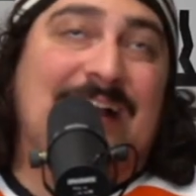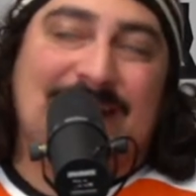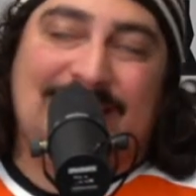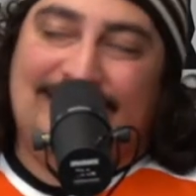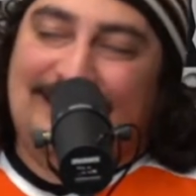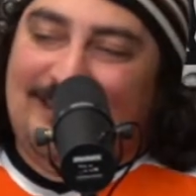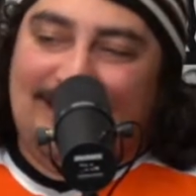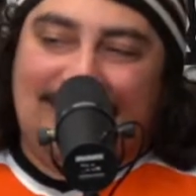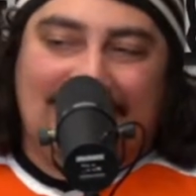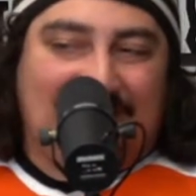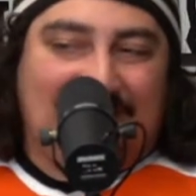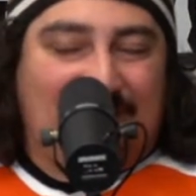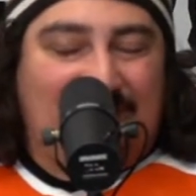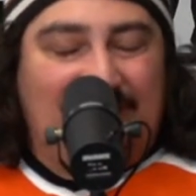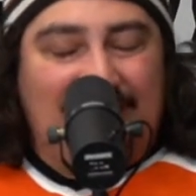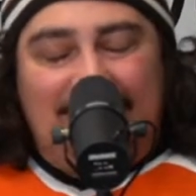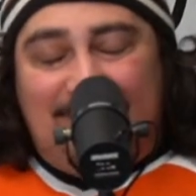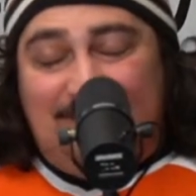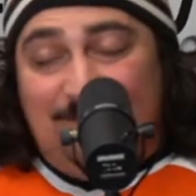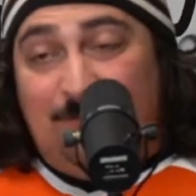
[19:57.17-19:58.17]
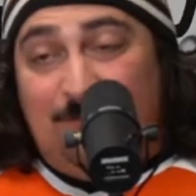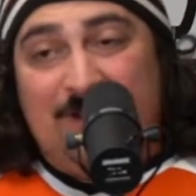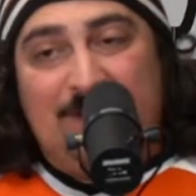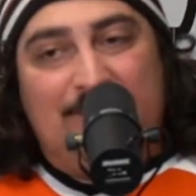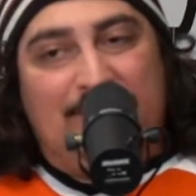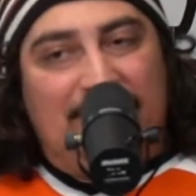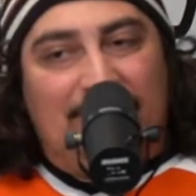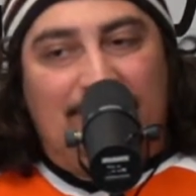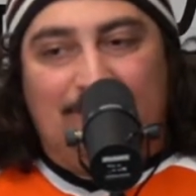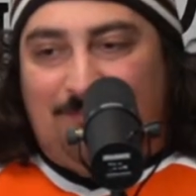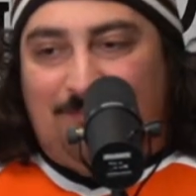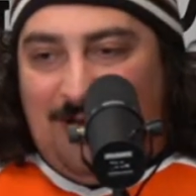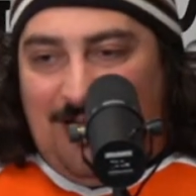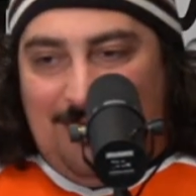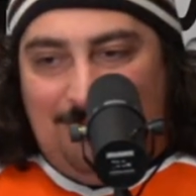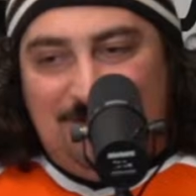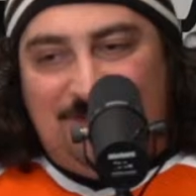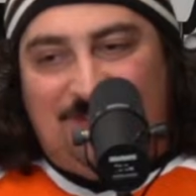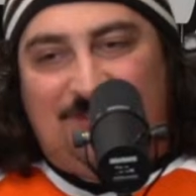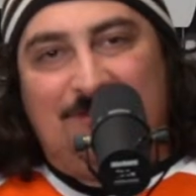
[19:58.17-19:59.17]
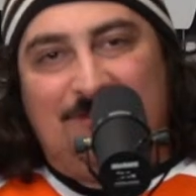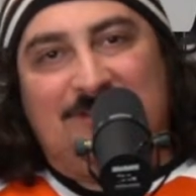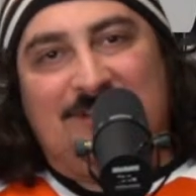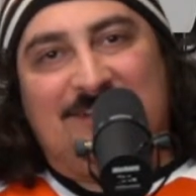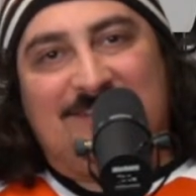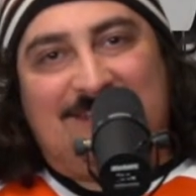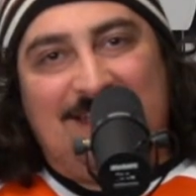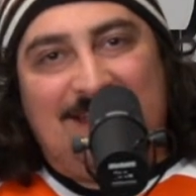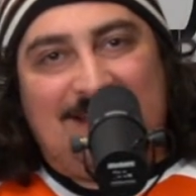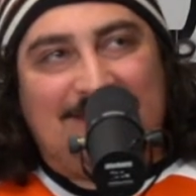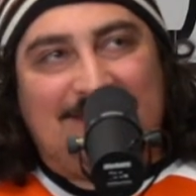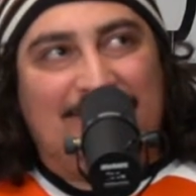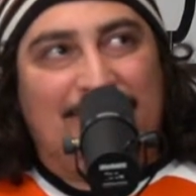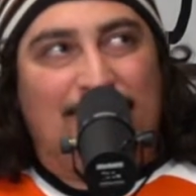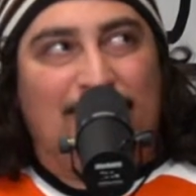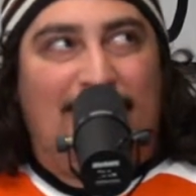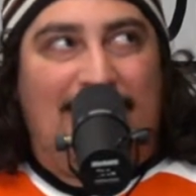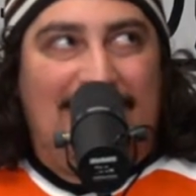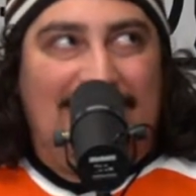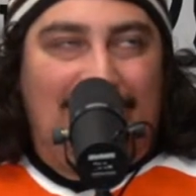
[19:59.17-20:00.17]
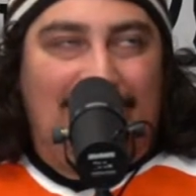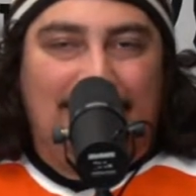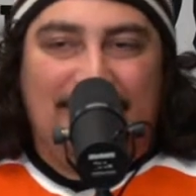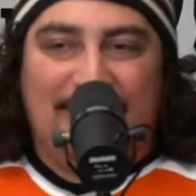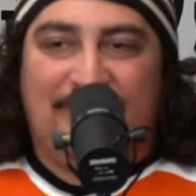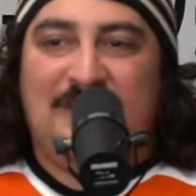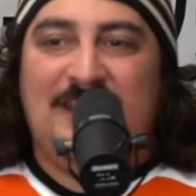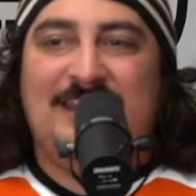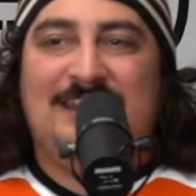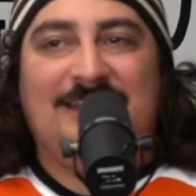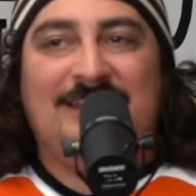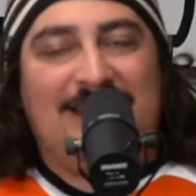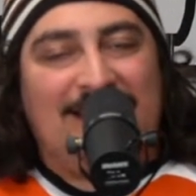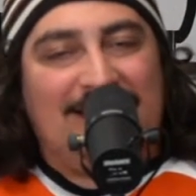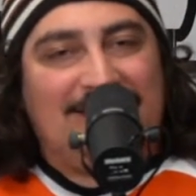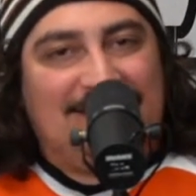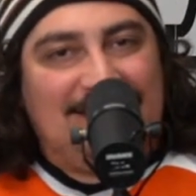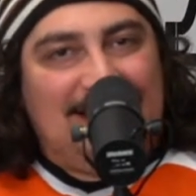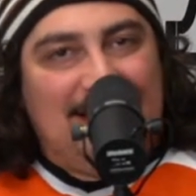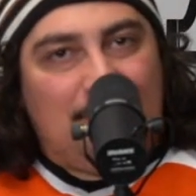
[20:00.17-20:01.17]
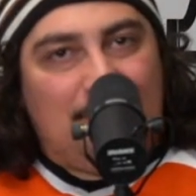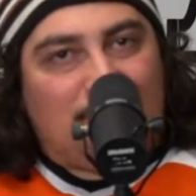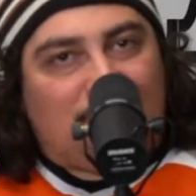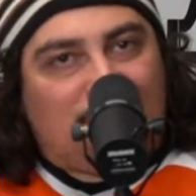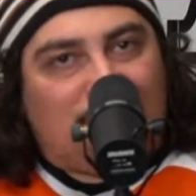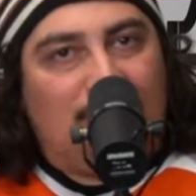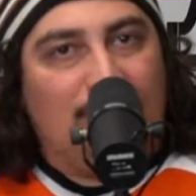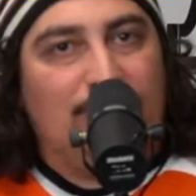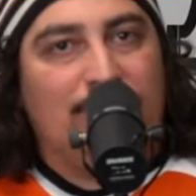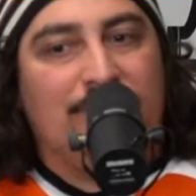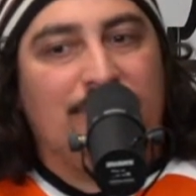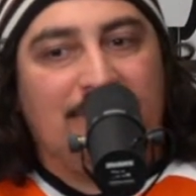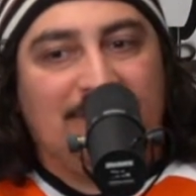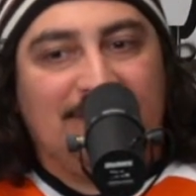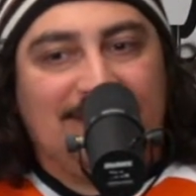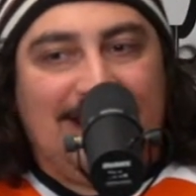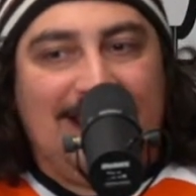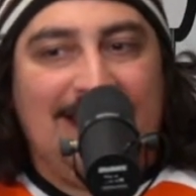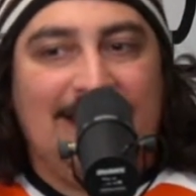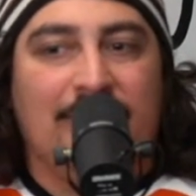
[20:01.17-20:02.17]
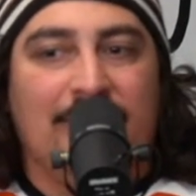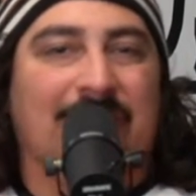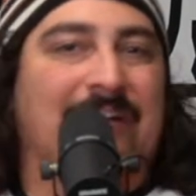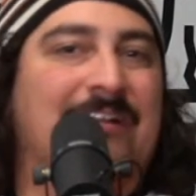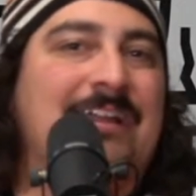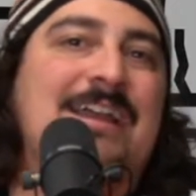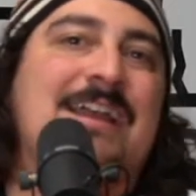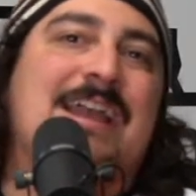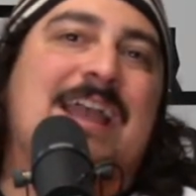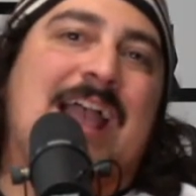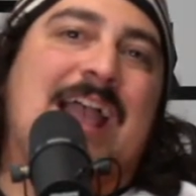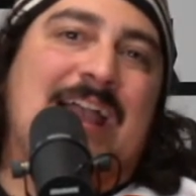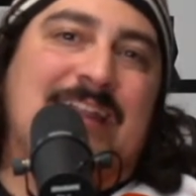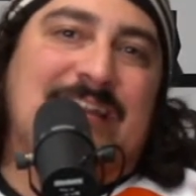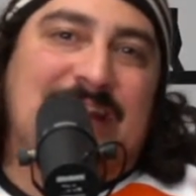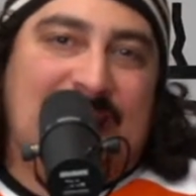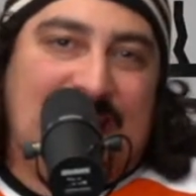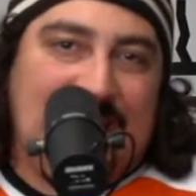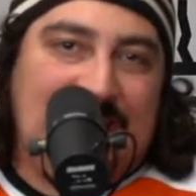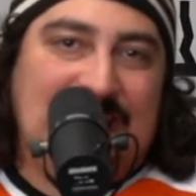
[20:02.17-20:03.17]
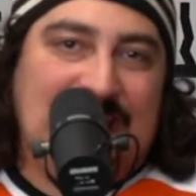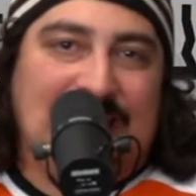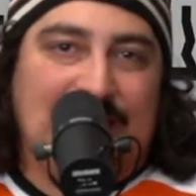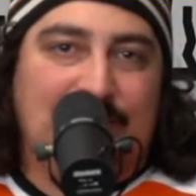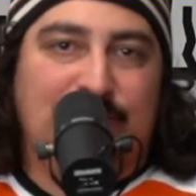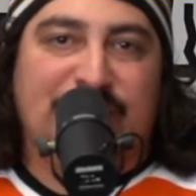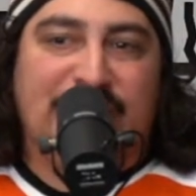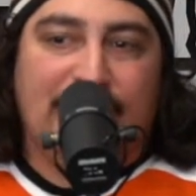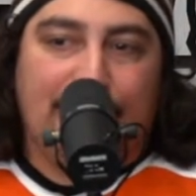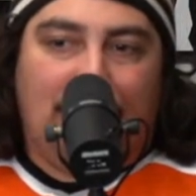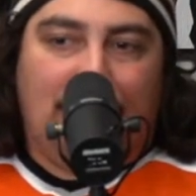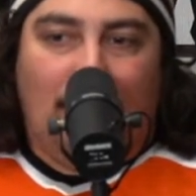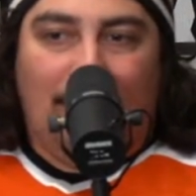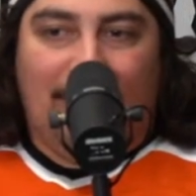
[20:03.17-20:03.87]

this rebuild probably still going to take a little while, but if they can get it together sooner than later and he can be a part